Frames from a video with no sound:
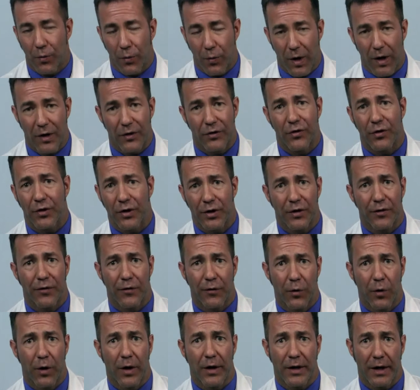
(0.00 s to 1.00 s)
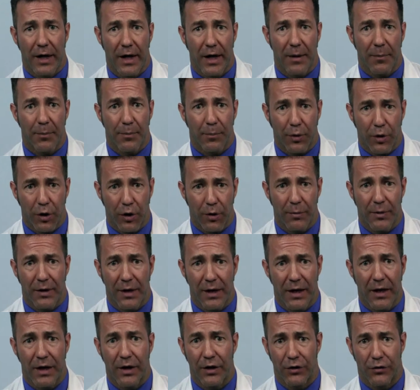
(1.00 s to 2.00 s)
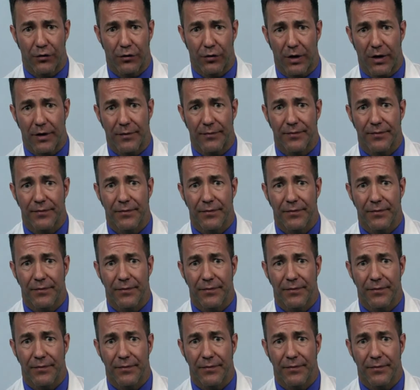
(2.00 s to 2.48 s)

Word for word: ways you can avoid a permanent injury.